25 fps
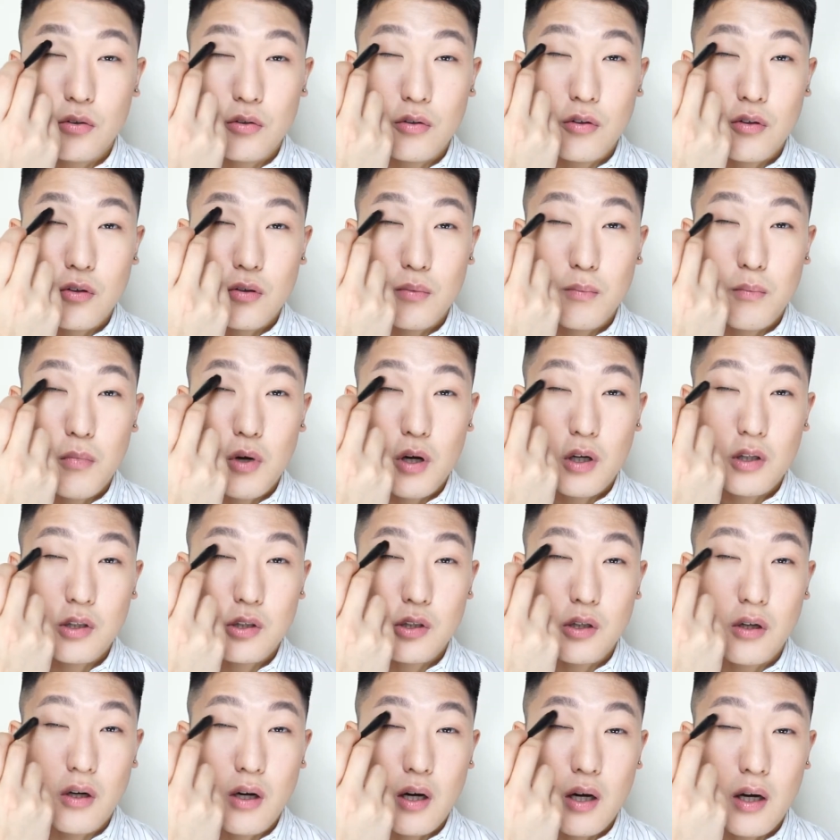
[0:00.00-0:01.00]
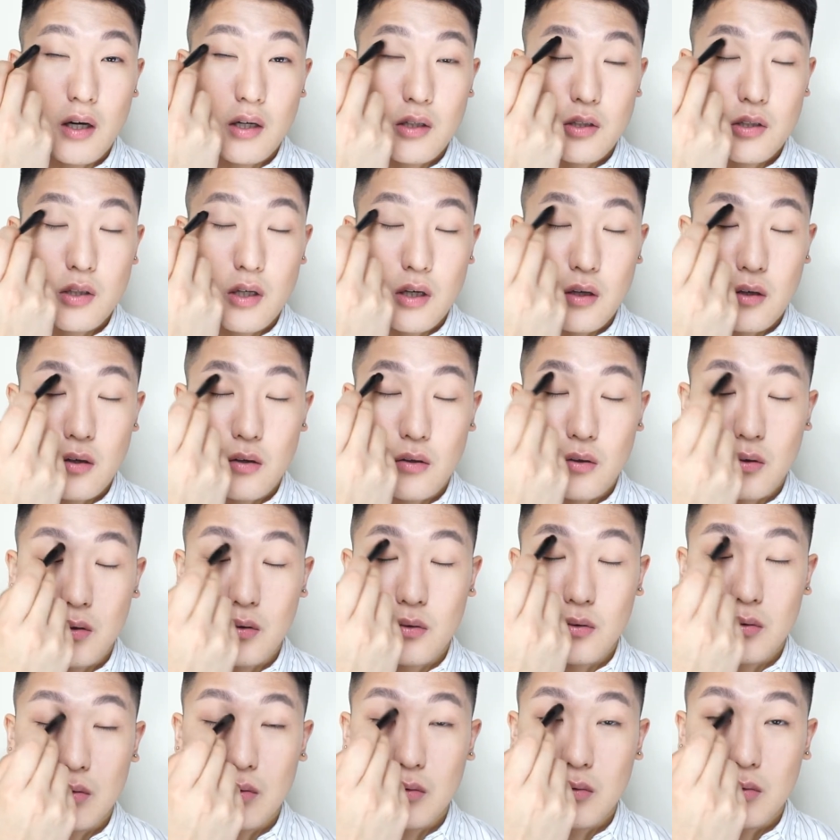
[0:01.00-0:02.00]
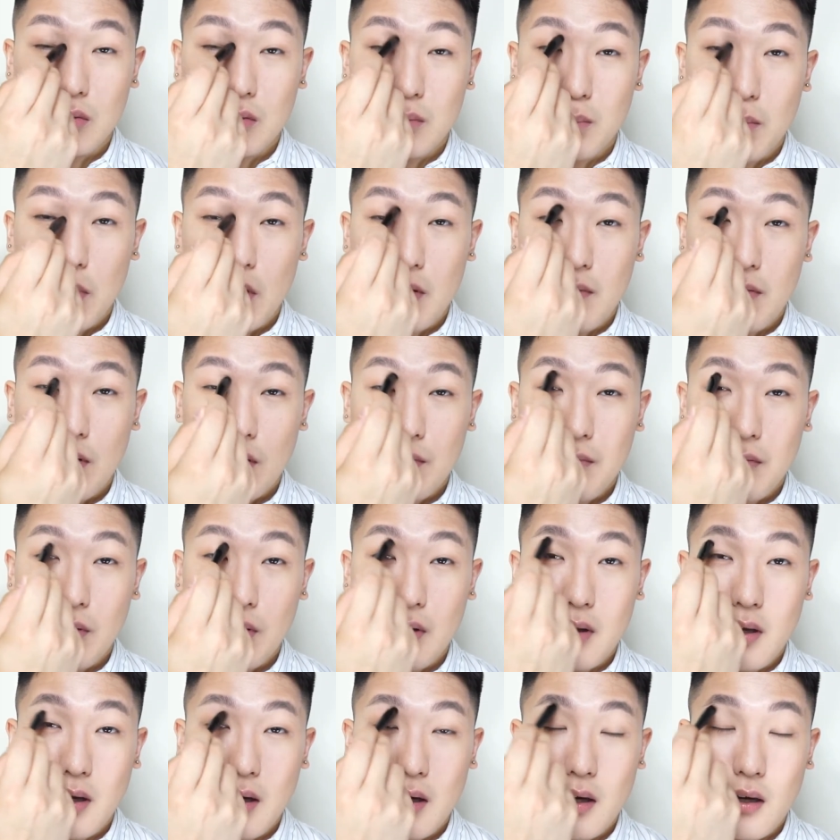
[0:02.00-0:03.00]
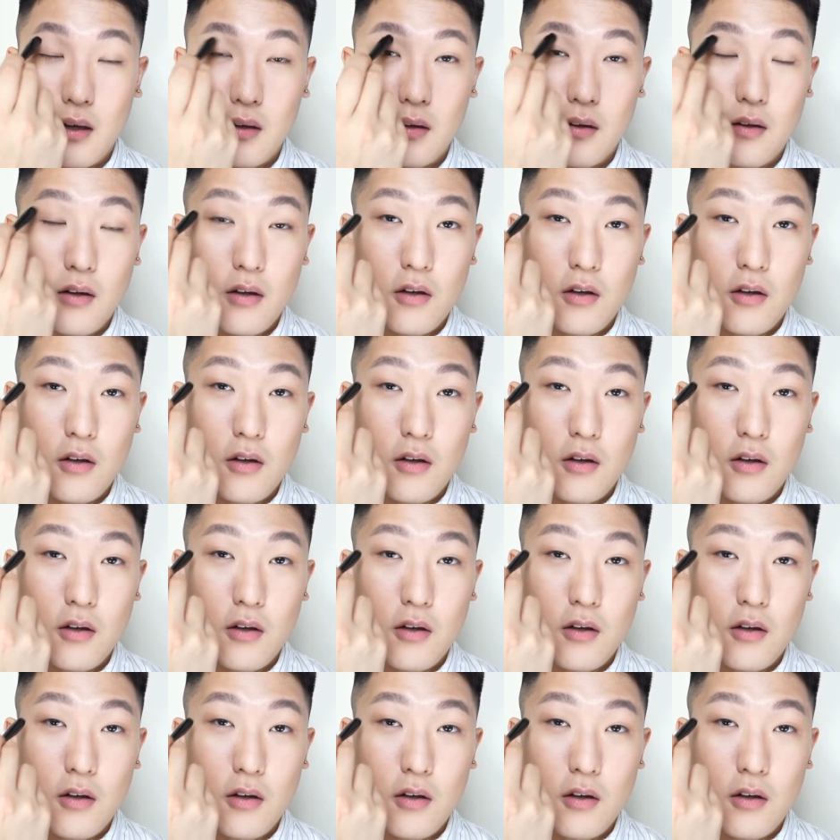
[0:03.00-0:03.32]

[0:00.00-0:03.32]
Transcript: smudge your eyeshadow, perfect for that.